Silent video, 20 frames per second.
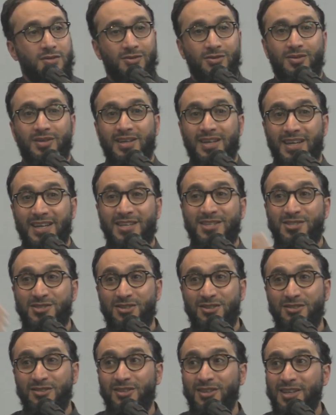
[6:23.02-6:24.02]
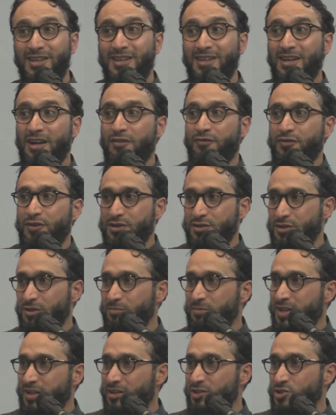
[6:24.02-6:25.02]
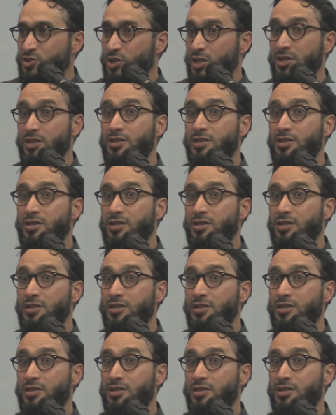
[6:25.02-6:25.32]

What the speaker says: So externally, affairs are managed.